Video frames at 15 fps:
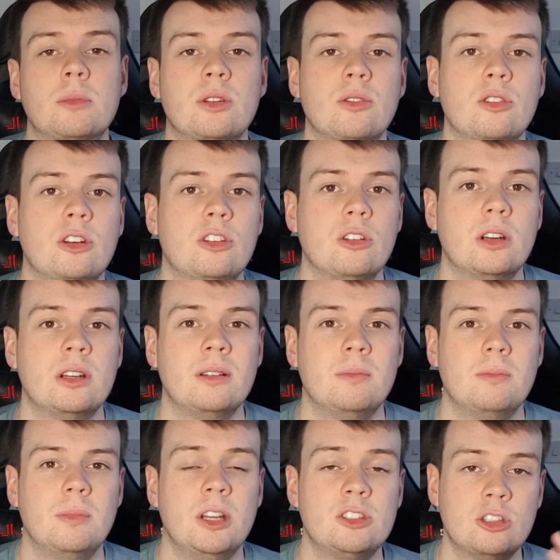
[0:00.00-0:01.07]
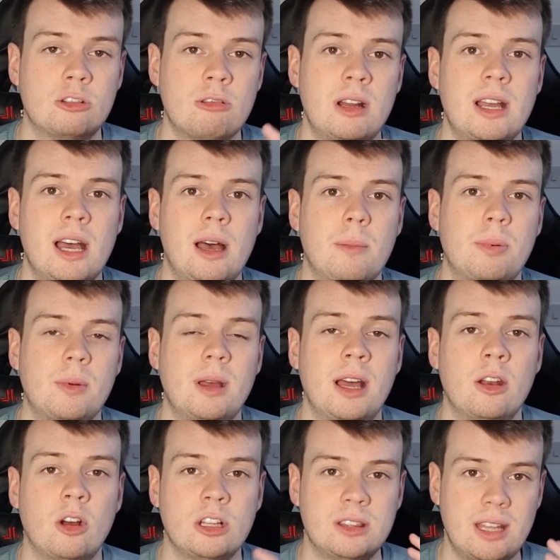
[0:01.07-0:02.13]
up to Freetrade? It's a great app,
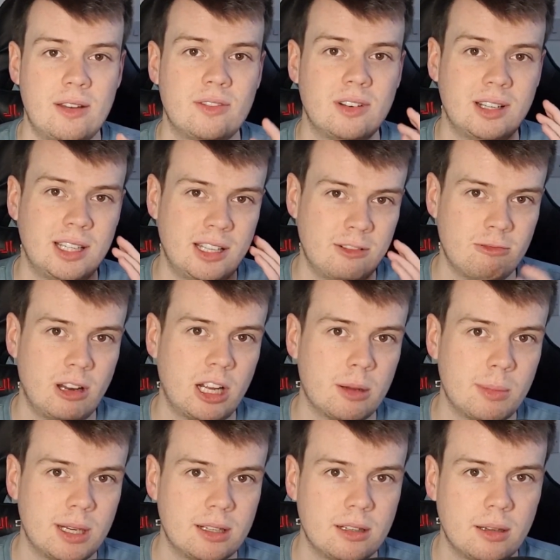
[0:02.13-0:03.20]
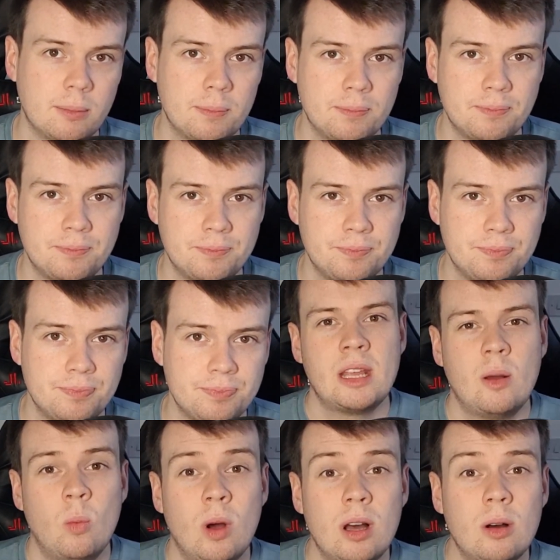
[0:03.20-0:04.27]
and I definitely recommend it.
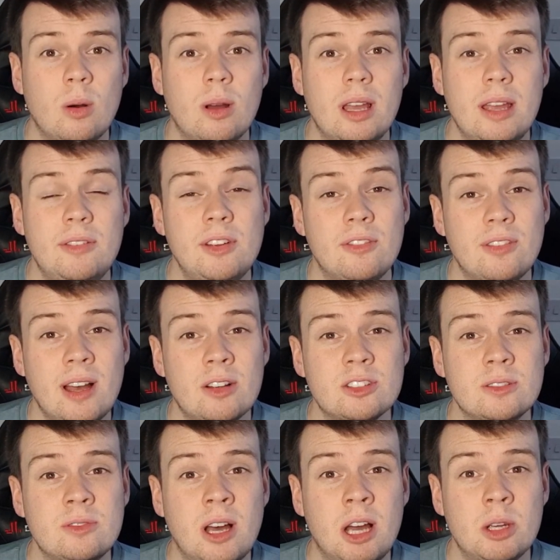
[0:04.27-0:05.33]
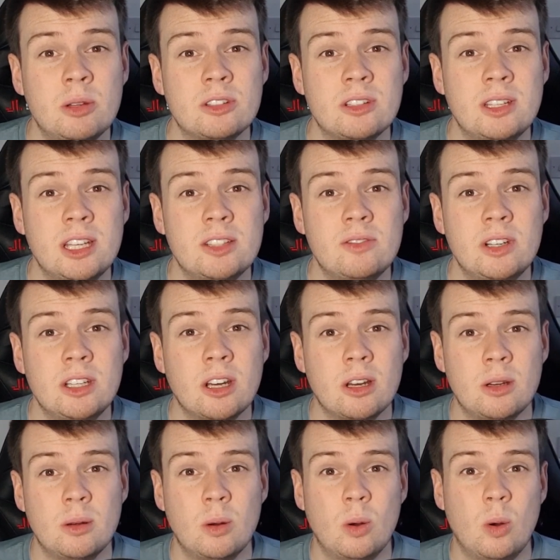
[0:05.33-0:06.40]
Well, if you found some value in today's
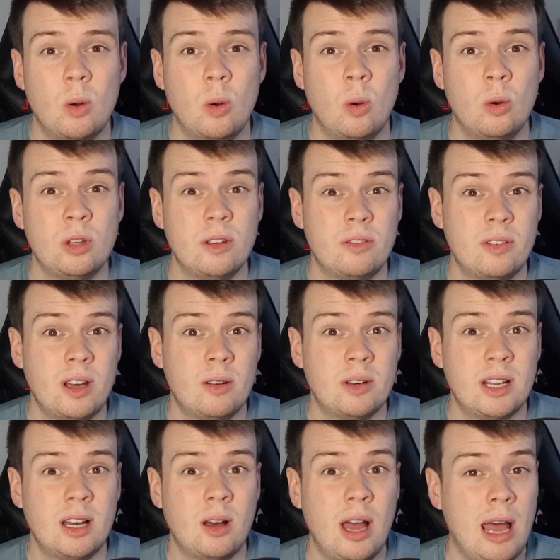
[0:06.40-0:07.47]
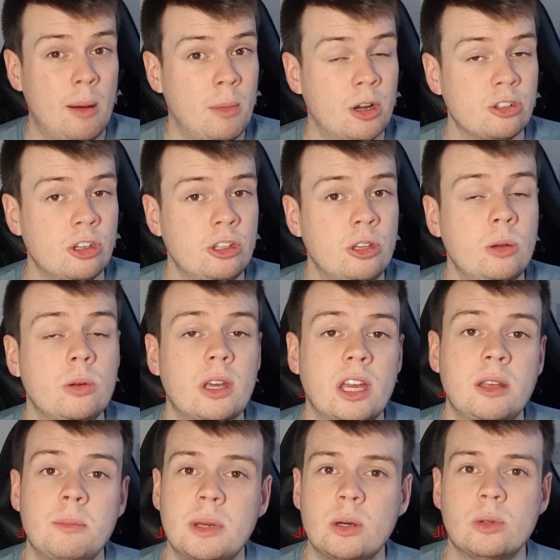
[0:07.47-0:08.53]
video, or you found out how much a
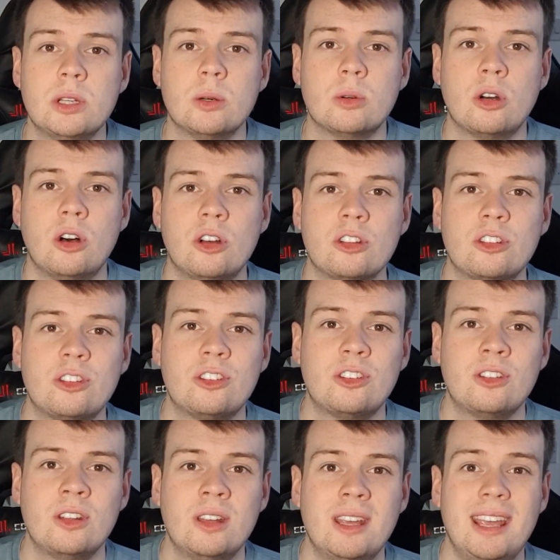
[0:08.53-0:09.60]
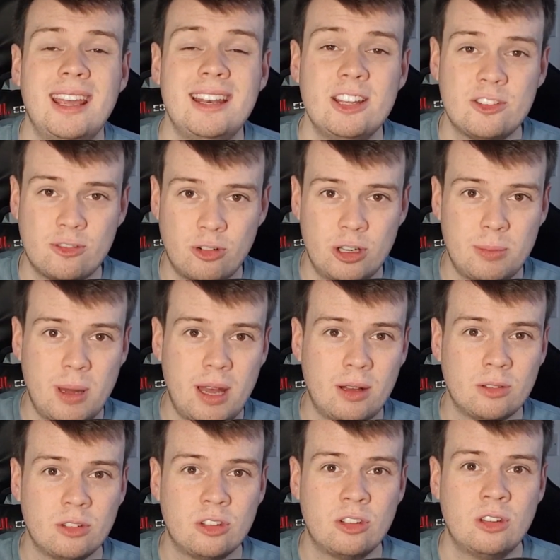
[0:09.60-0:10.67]
UK meal deal costs, it is
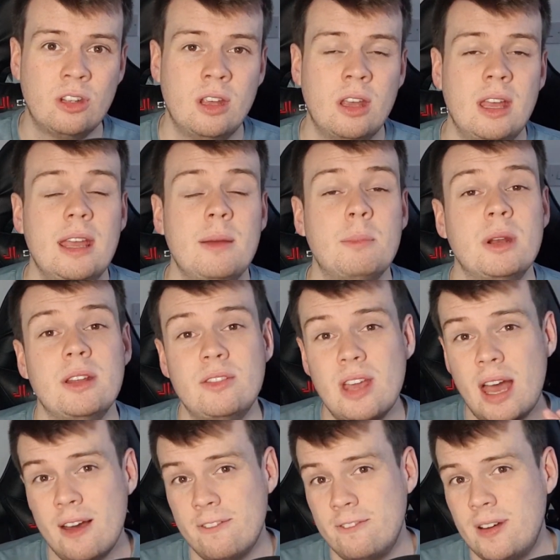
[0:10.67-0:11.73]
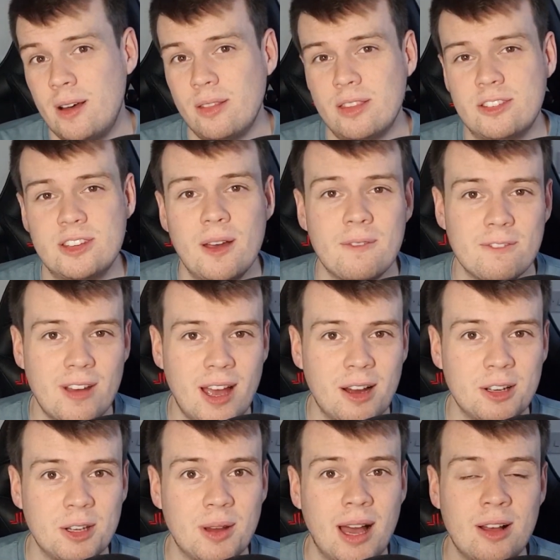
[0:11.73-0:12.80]
£3. But if you have found some
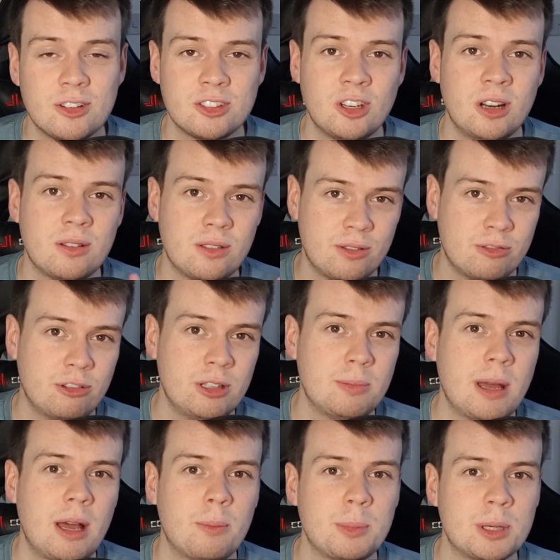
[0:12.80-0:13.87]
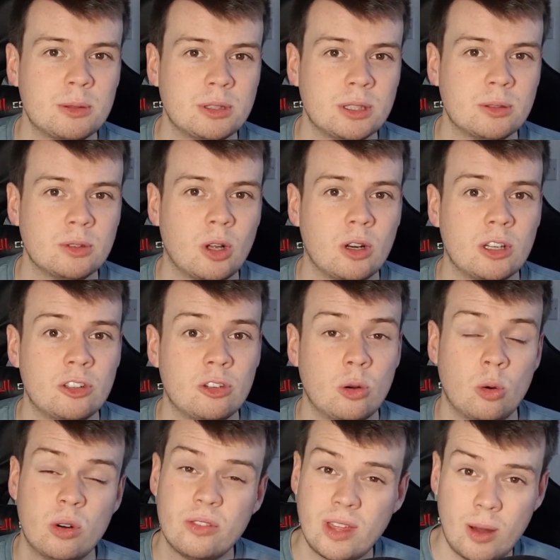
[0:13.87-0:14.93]
value outside of the £3 meal deal knowledge,
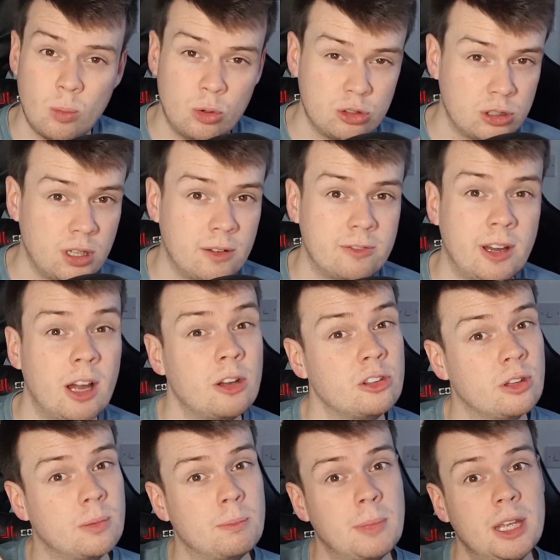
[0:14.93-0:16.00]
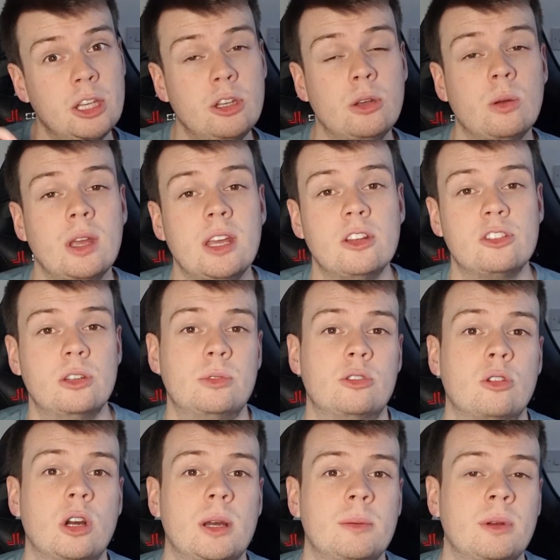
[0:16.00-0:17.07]
or if that was enough value to make you hit
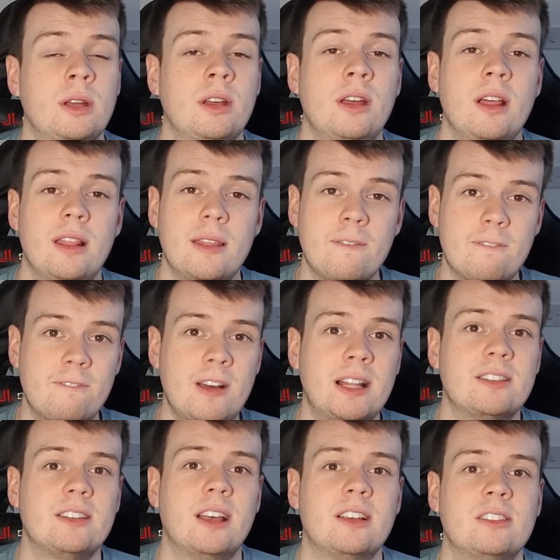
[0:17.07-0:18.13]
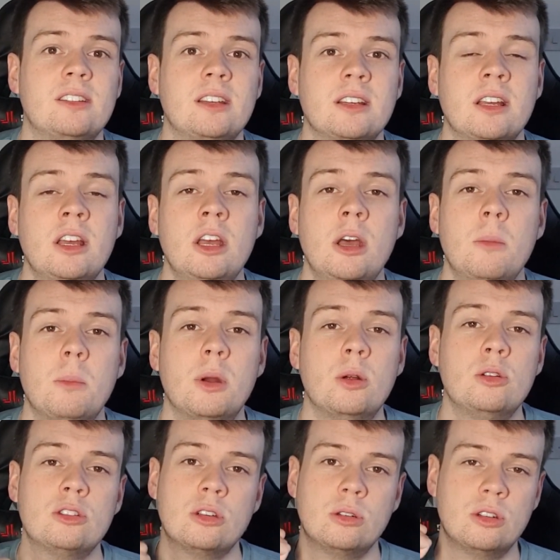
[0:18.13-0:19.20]
subscribe, then fantastic. But
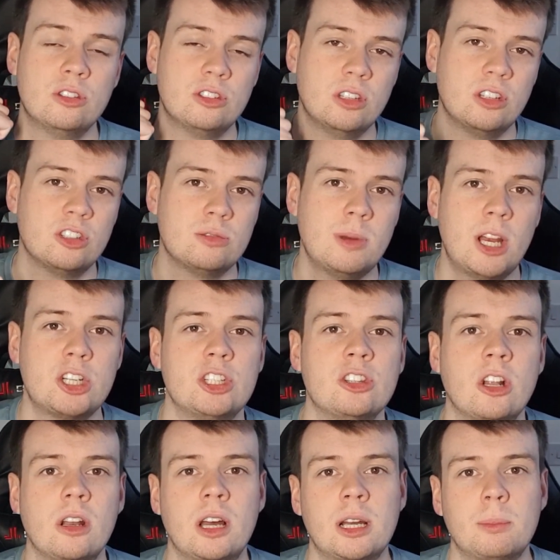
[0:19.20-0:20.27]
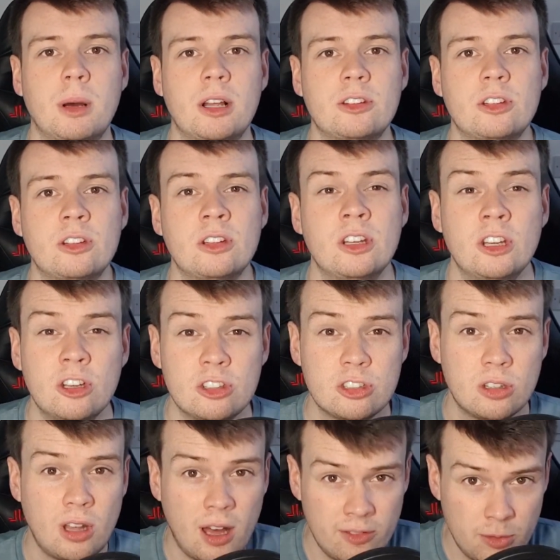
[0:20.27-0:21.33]
also consider smashing the like button
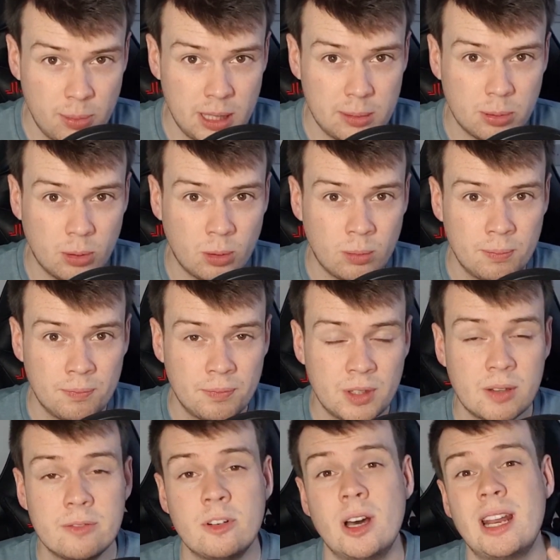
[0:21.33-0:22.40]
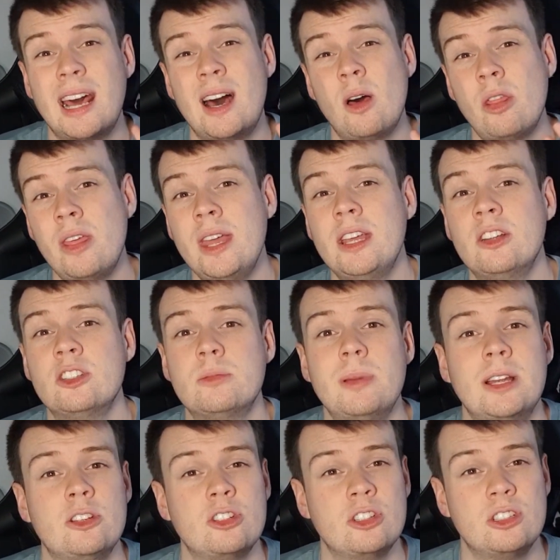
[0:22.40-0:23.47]
so that other people can find out how they can
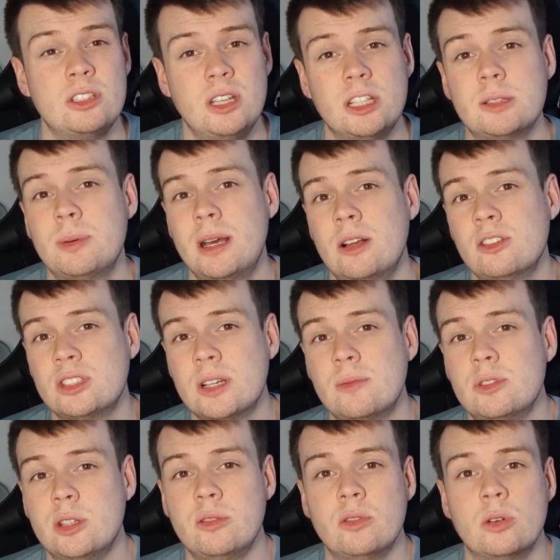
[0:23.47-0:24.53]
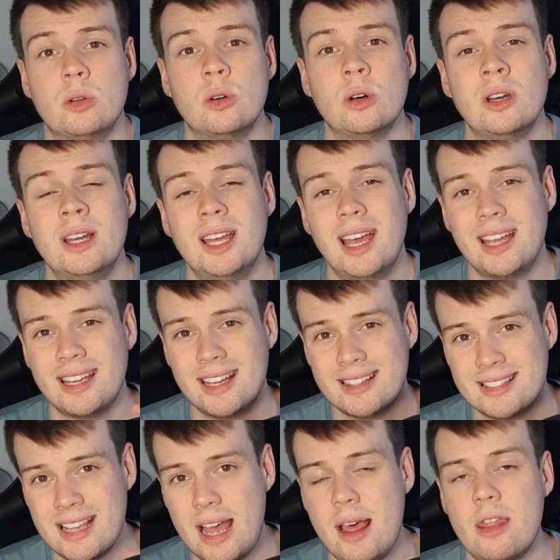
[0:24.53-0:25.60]
spend just £6.74 and
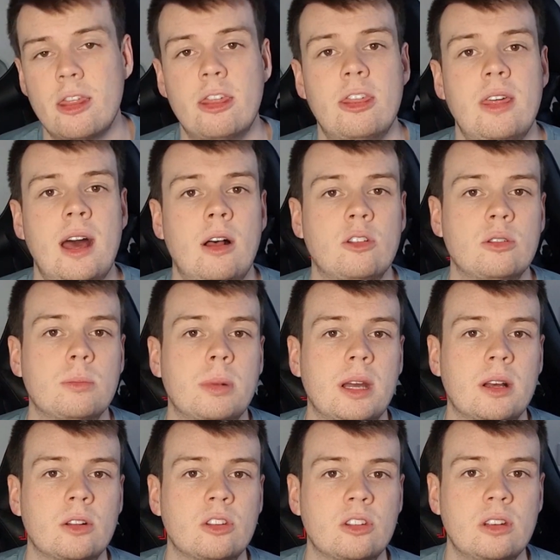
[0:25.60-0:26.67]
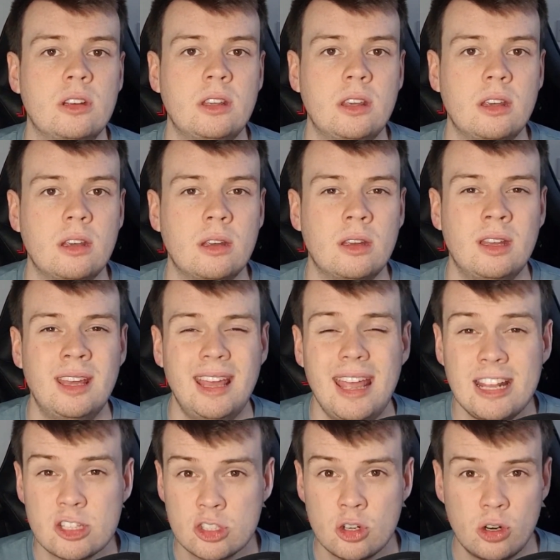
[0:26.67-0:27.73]
get £10,000 a year.
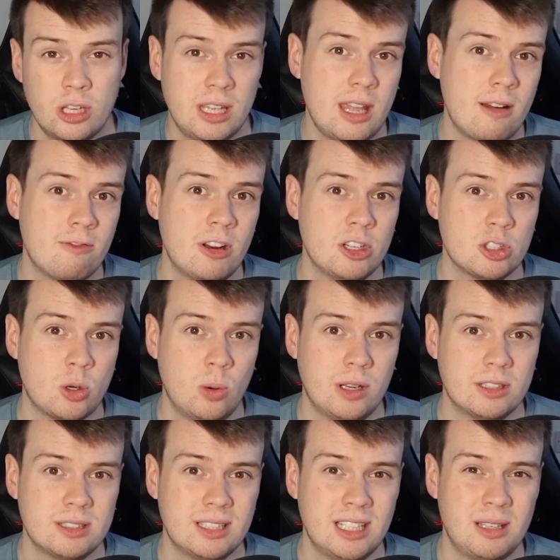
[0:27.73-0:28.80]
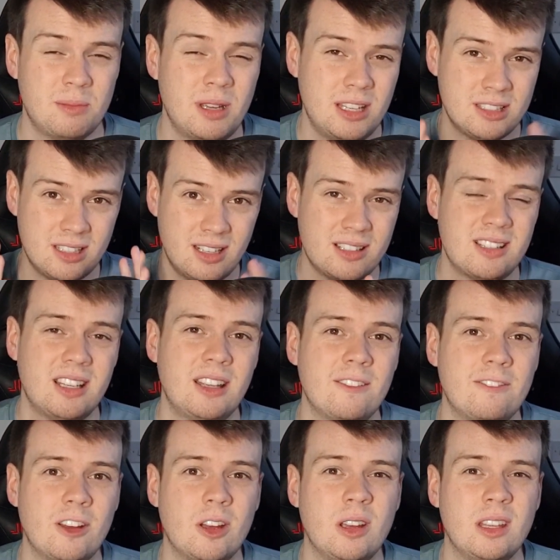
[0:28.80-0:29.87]
It's not a get rich quick scheme. It's going to take you
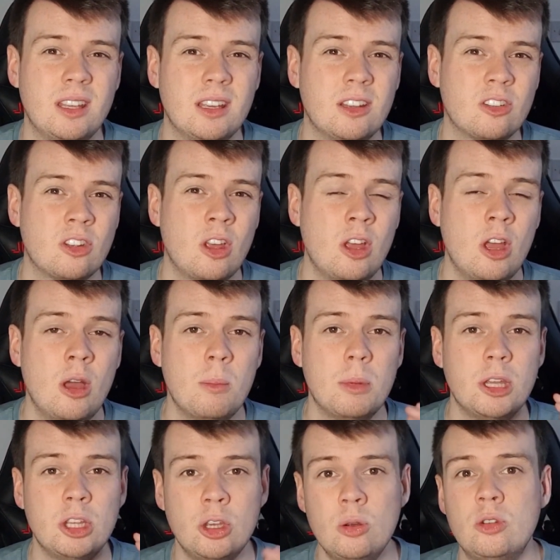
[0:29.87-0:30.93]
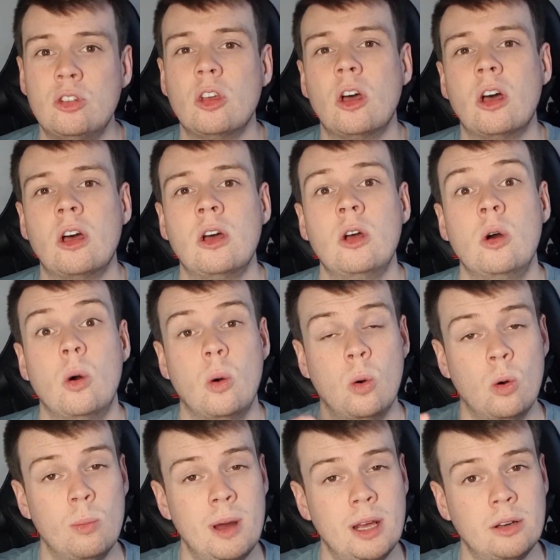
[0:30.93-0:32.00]
30 years, but you, sir
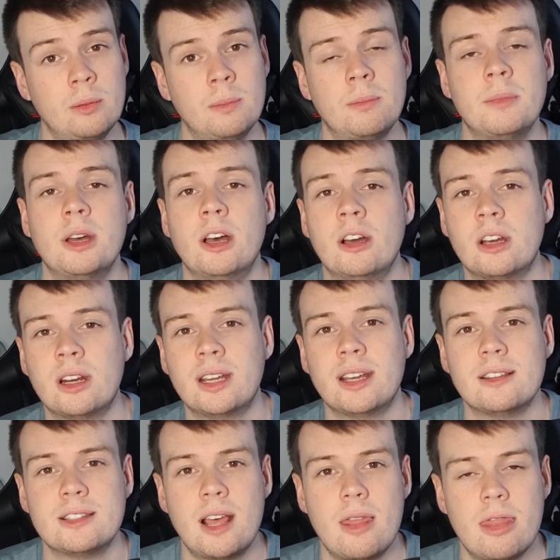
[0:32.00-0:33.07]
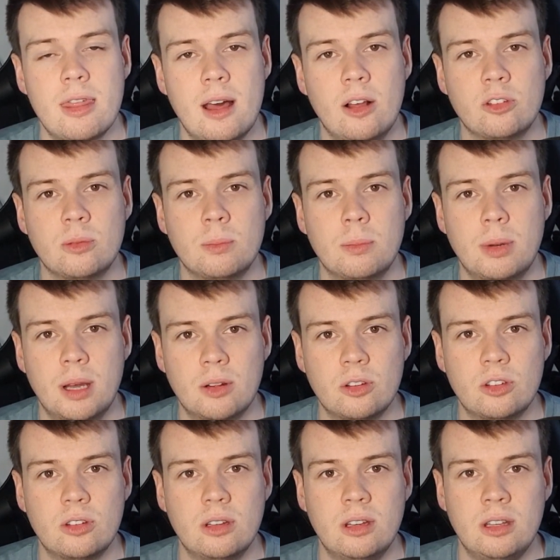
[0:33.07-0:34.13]
or madam, are going to get
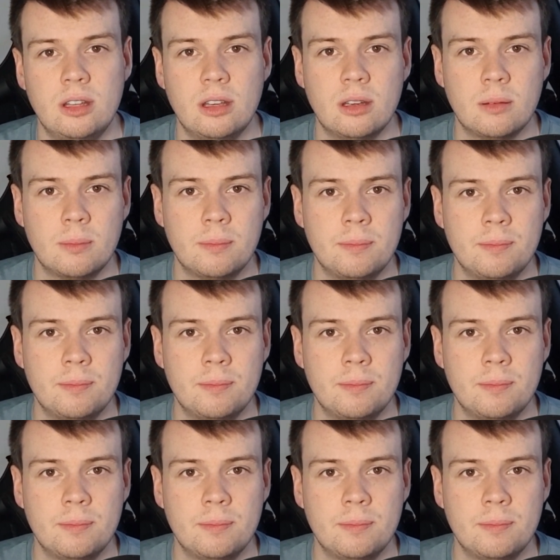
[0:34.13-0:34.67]
£10,000 a year.